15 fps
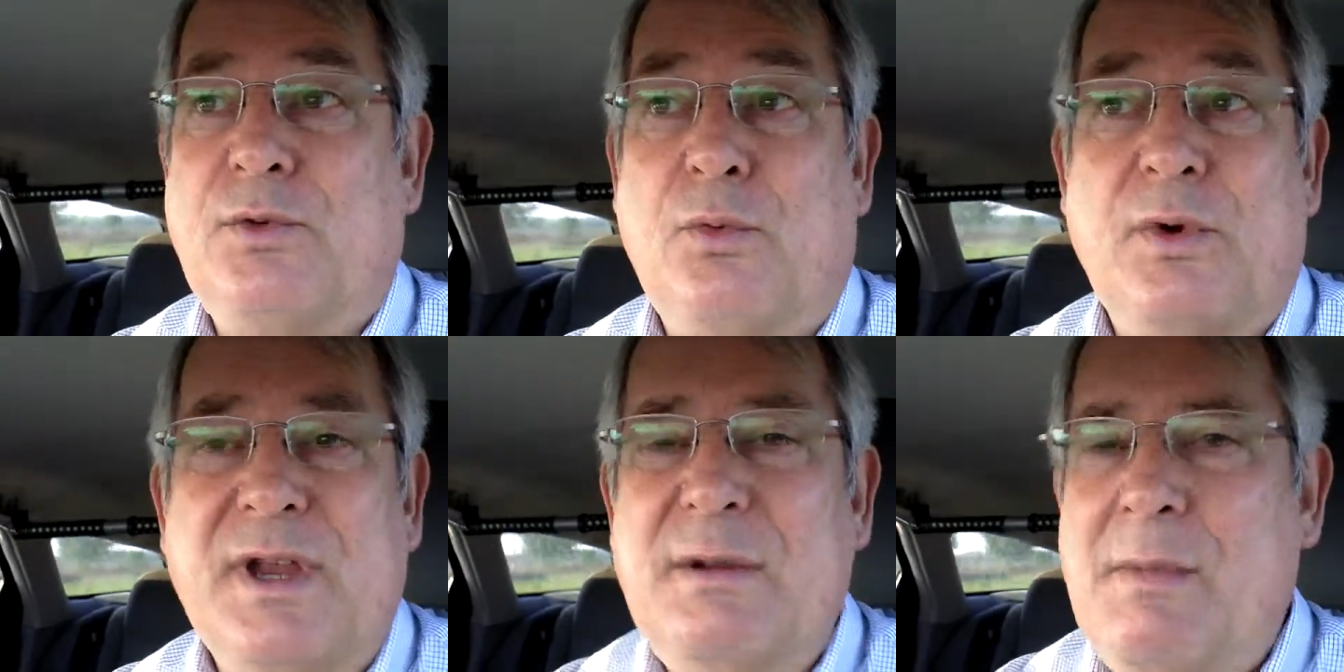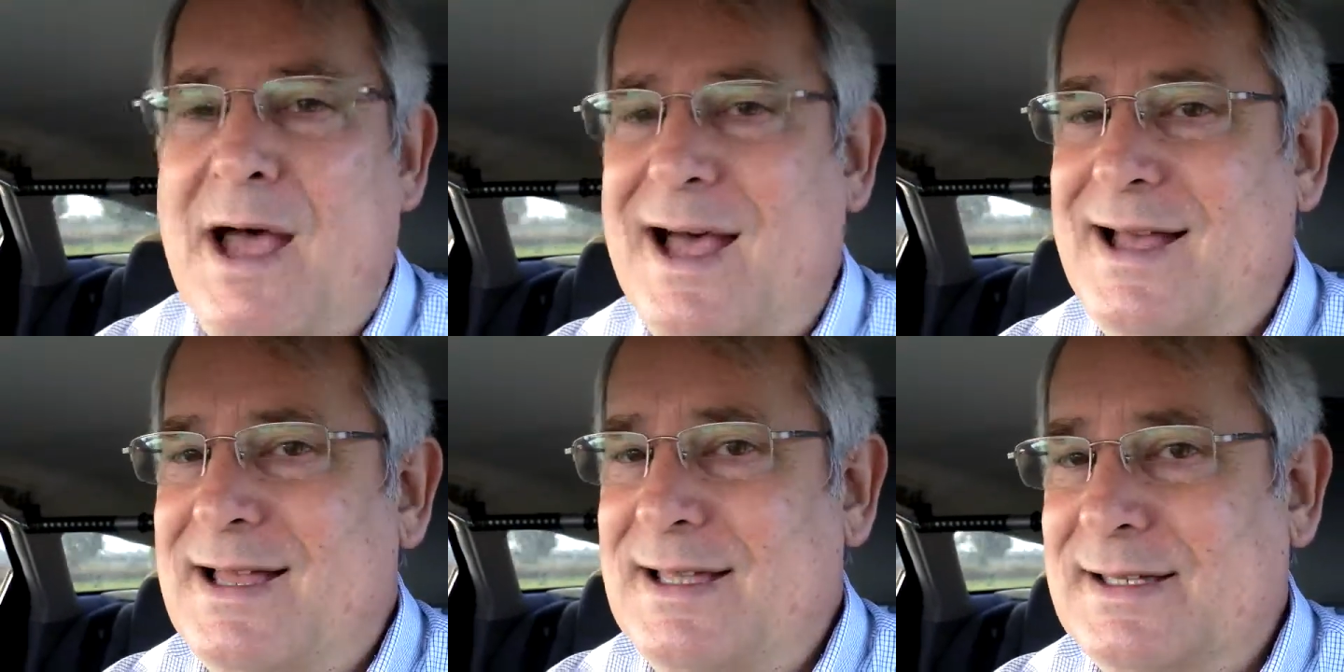three
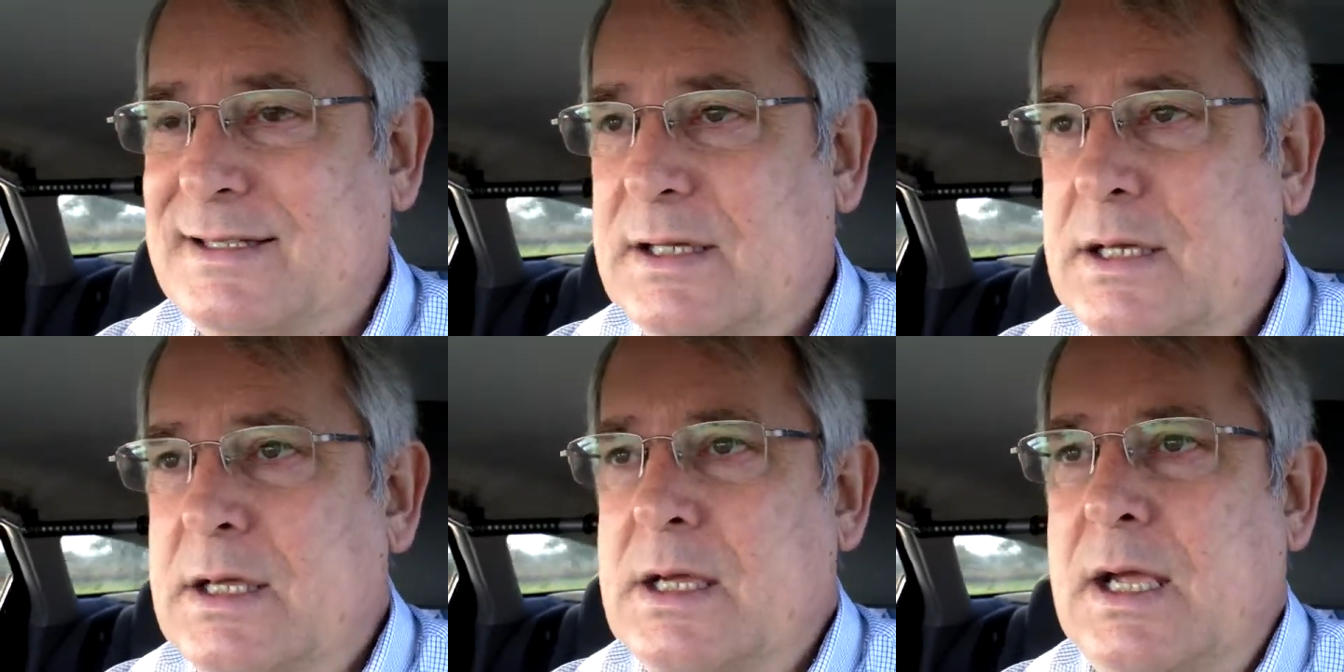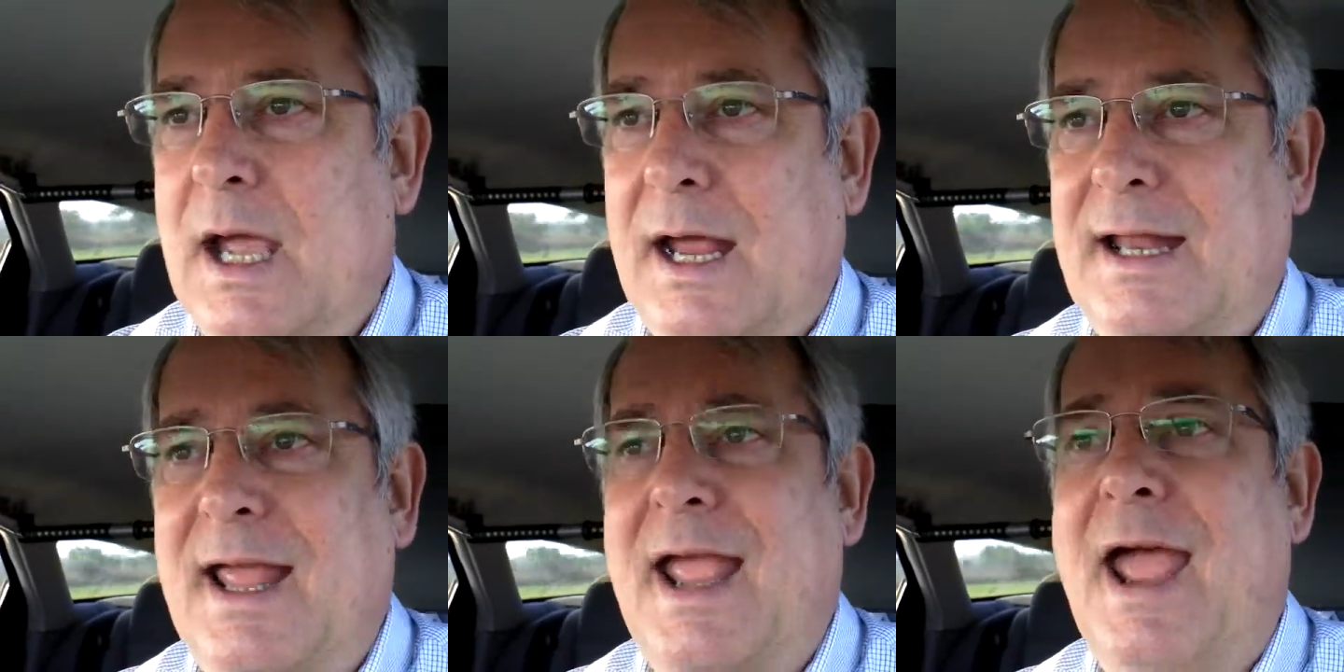miles
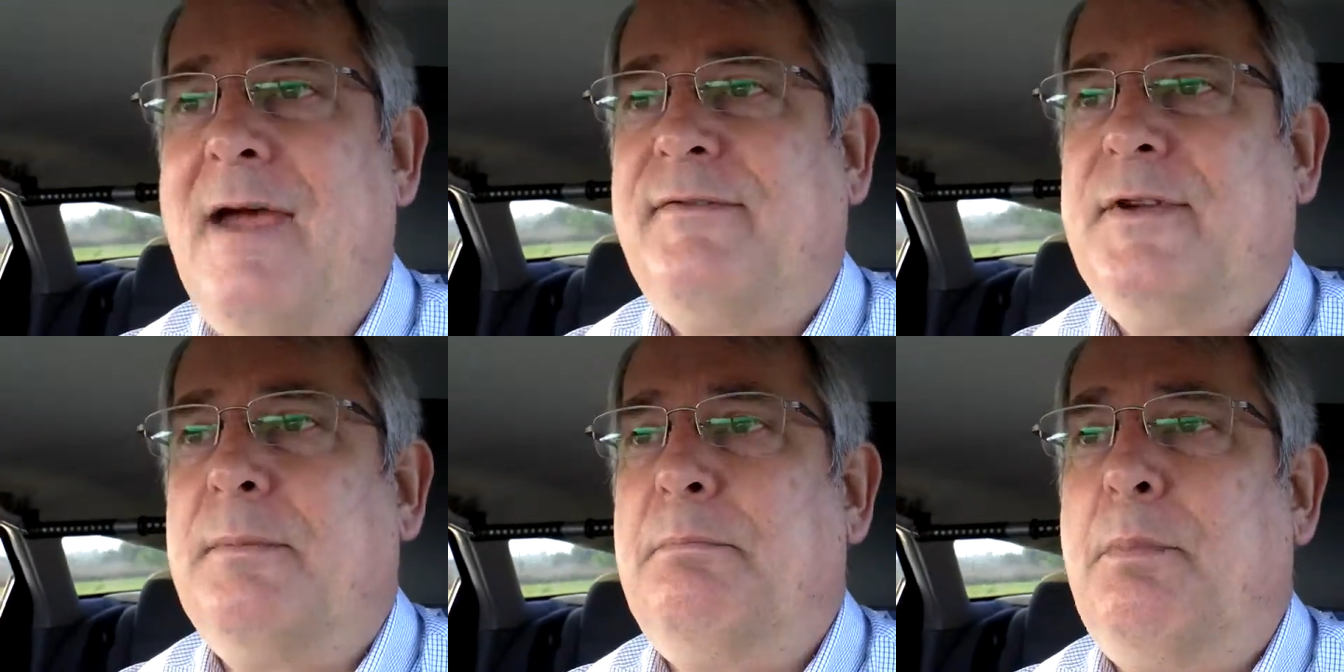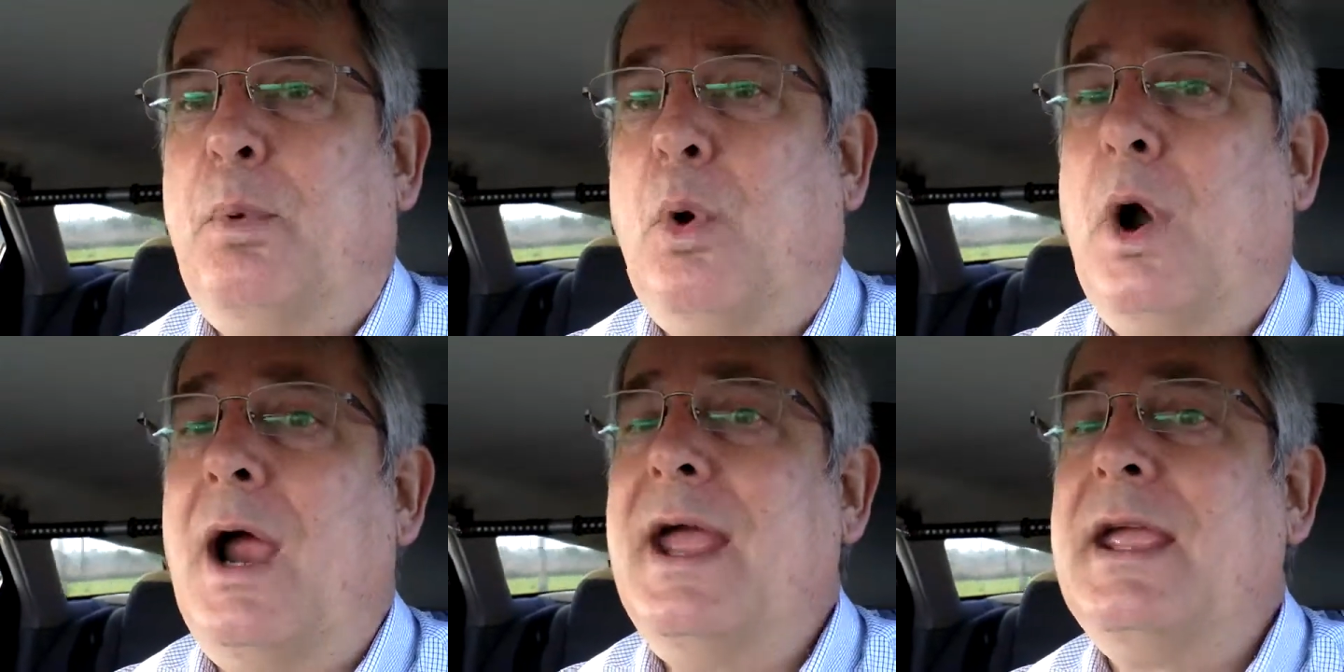and they have to
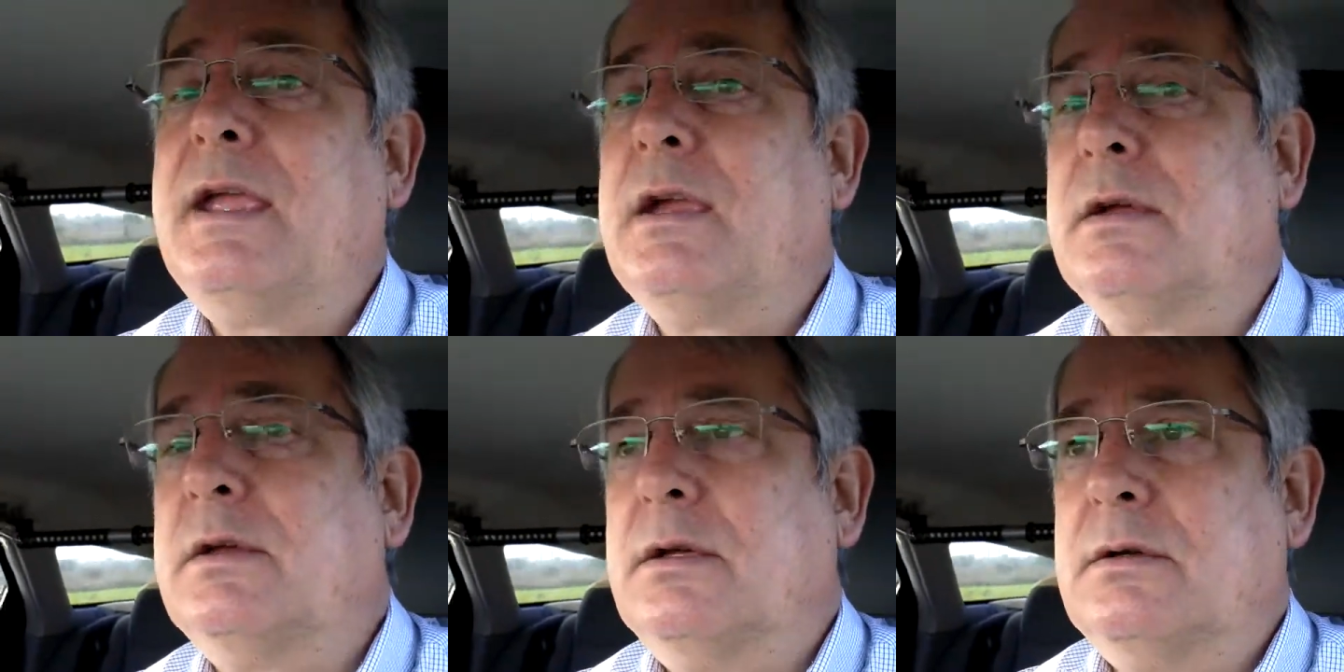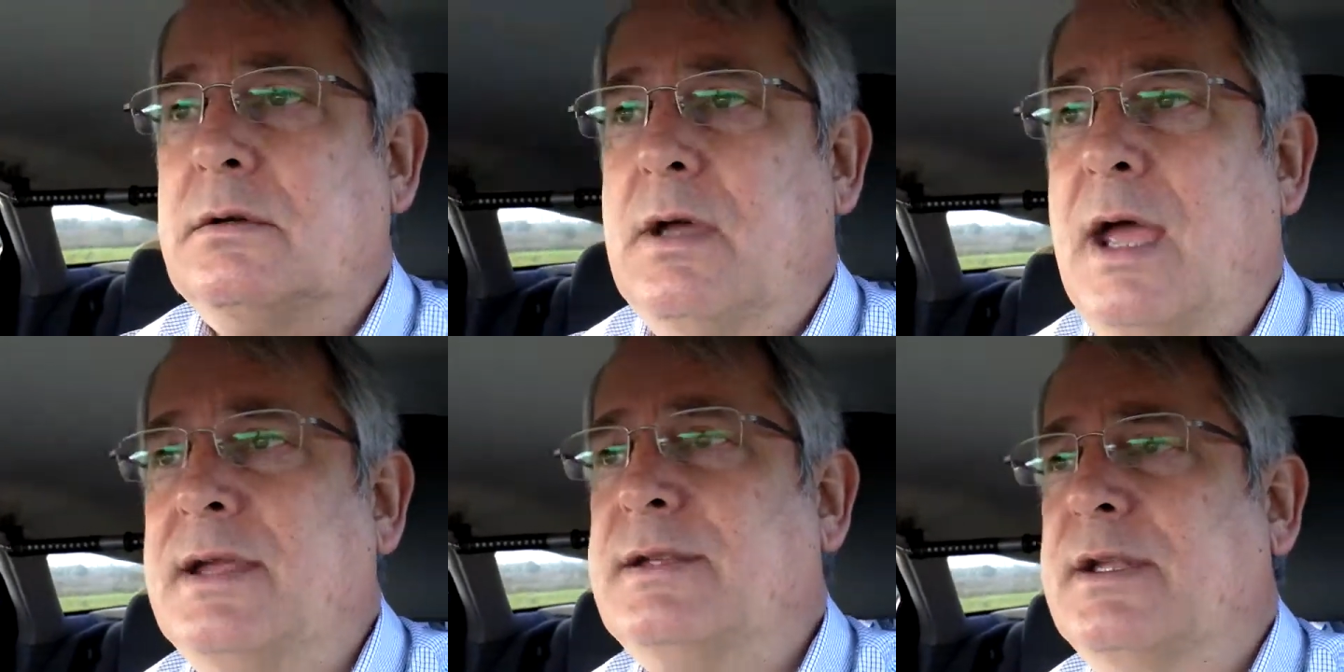brake
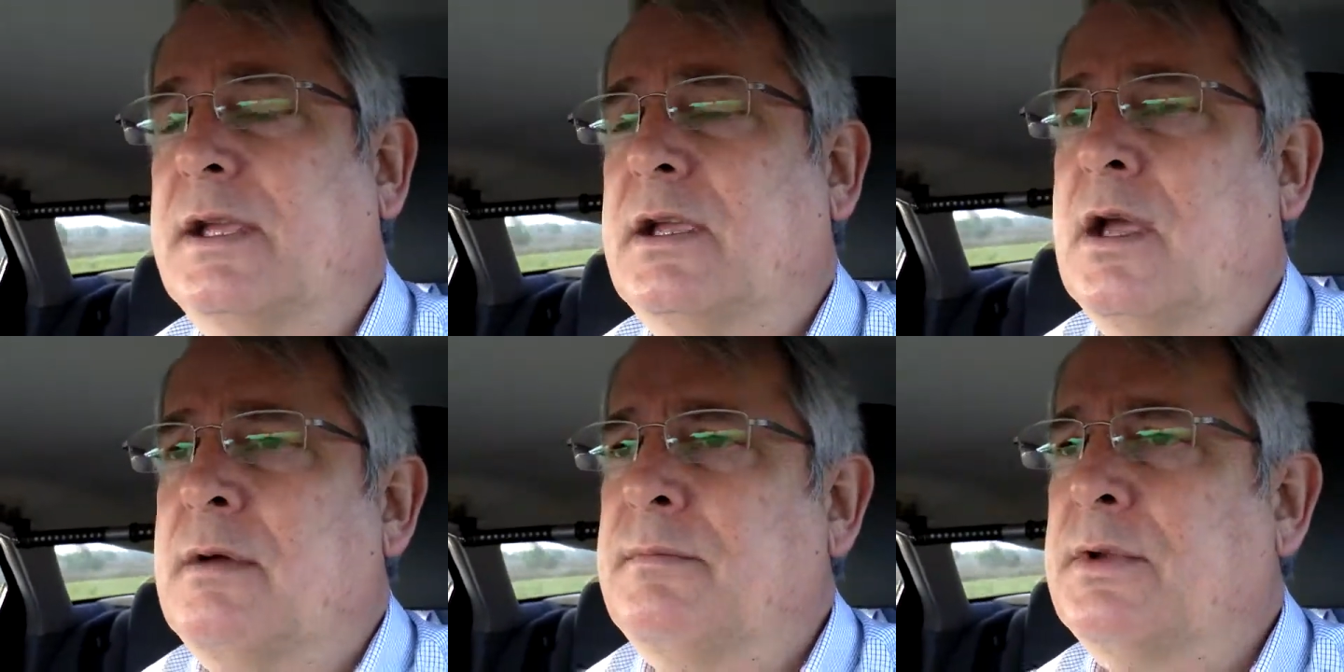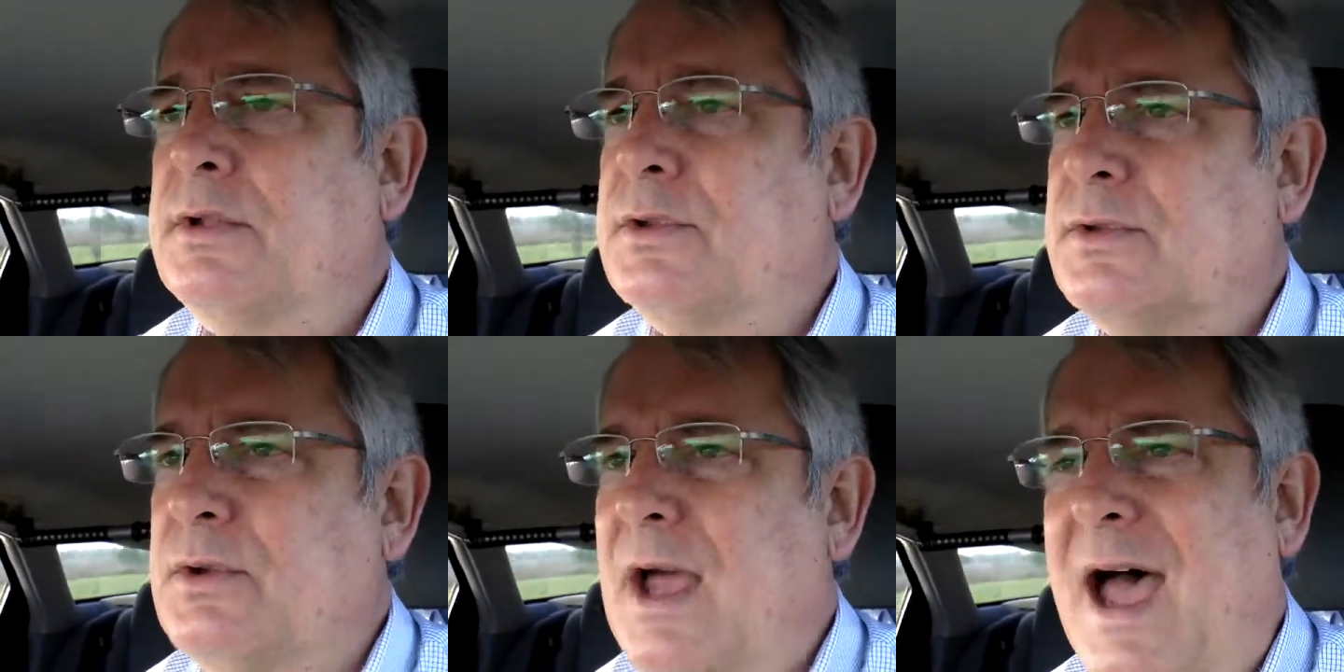as they come to
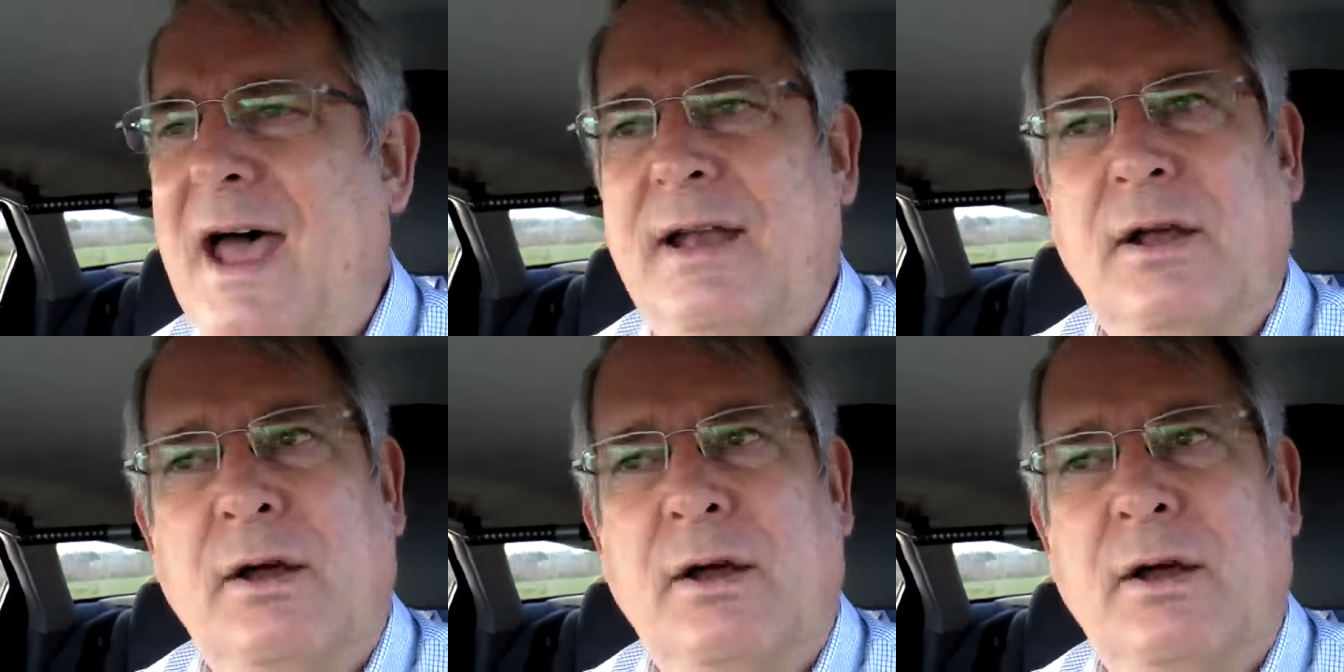the swell. I